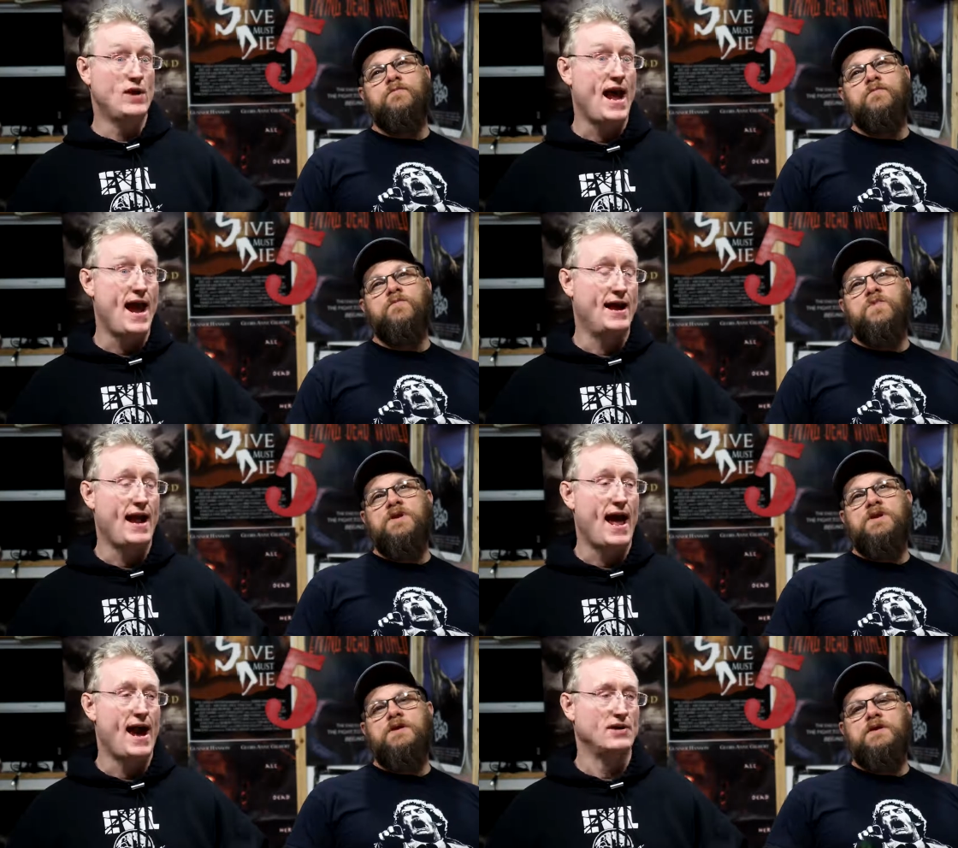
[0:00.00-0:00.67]

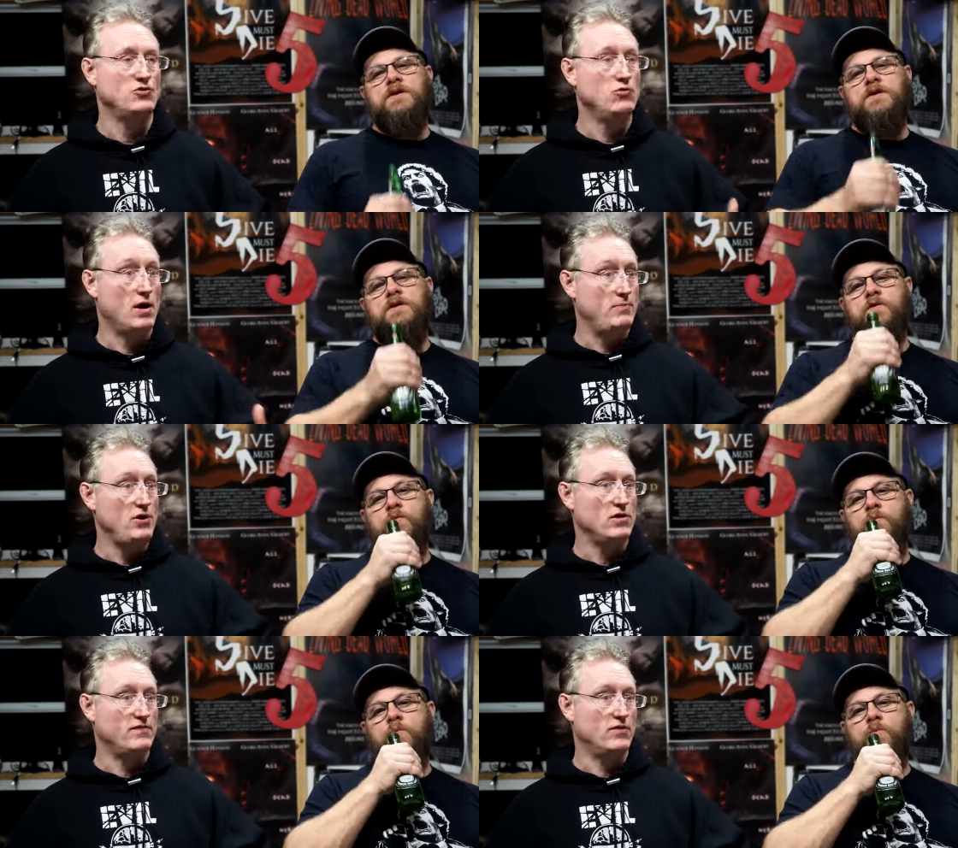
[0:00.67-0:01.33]
Speaker 1: can act, who are
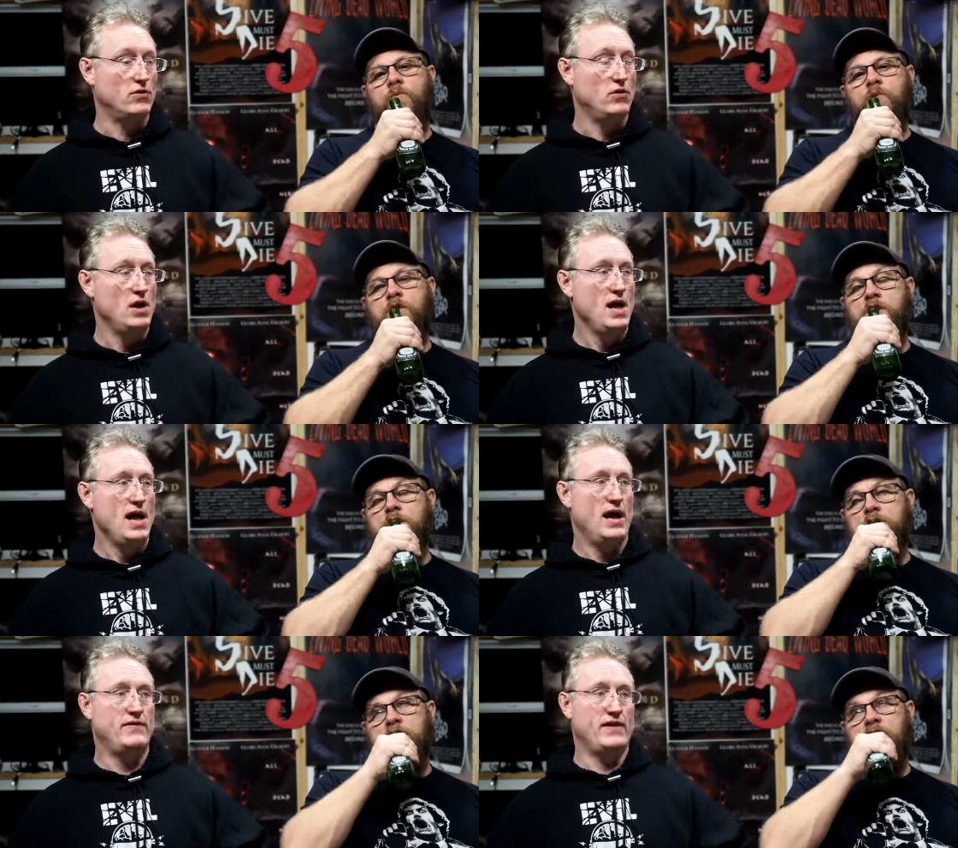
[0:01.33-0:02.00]
beautiful,
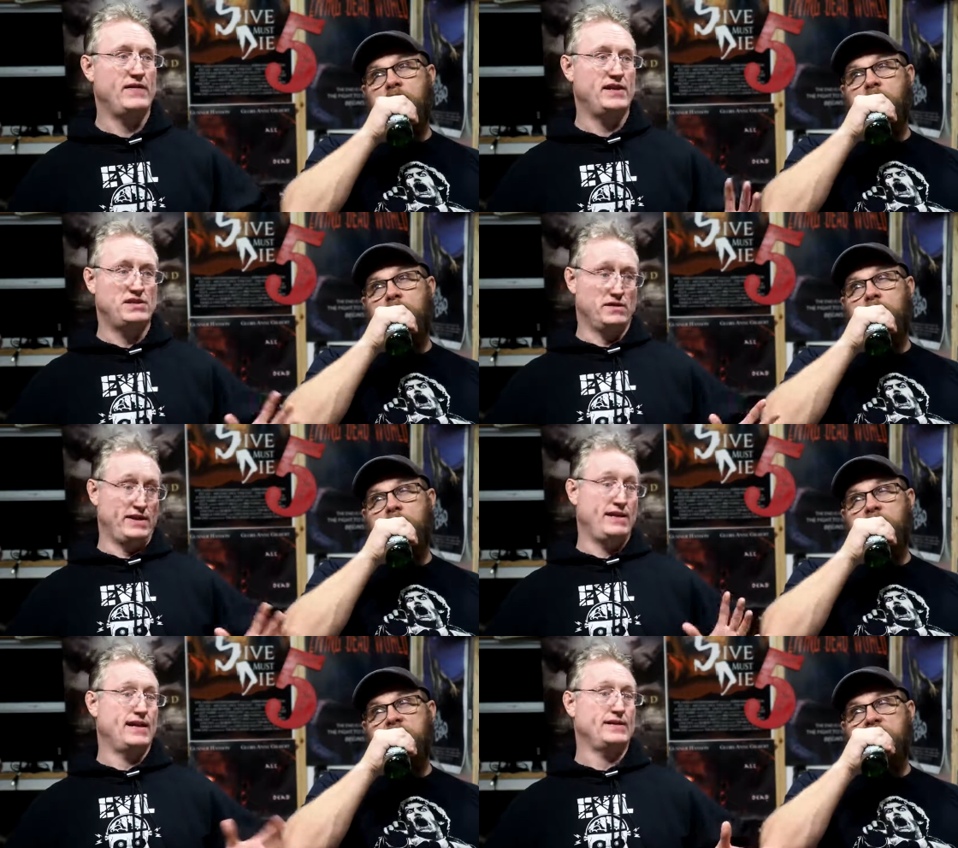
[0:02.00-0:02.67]
and then
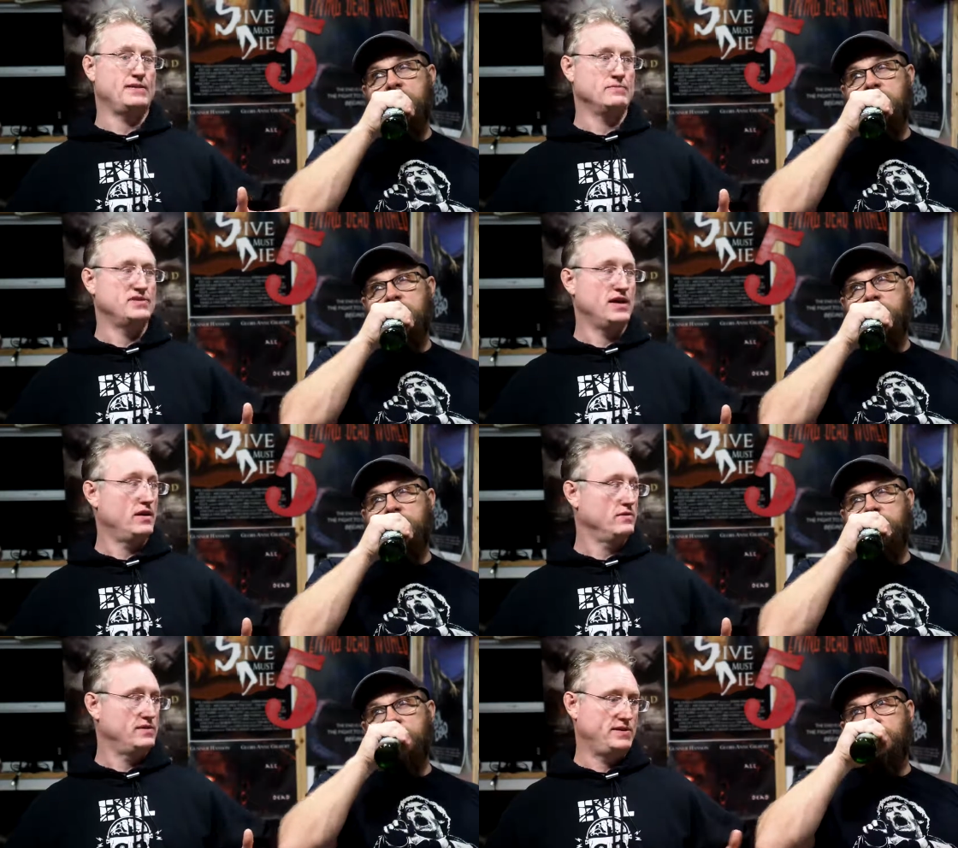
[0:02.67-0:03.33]
they let
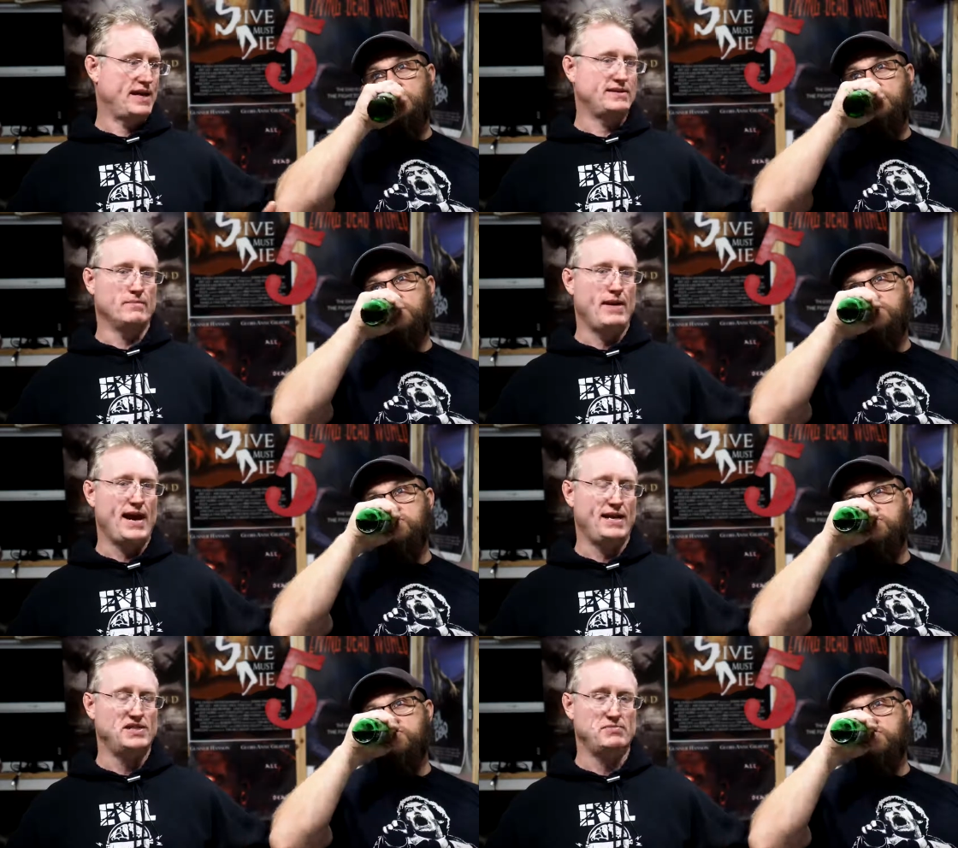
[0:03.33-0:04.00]
themselves, like the
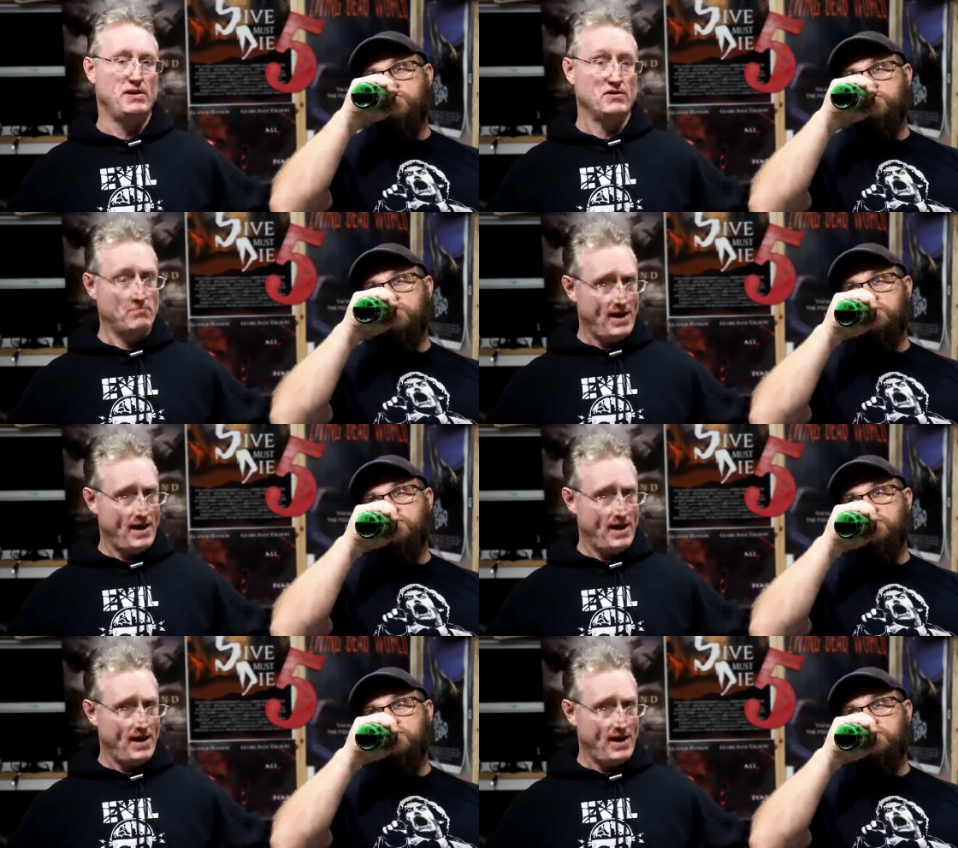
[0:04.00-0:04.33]
Maggie Smith.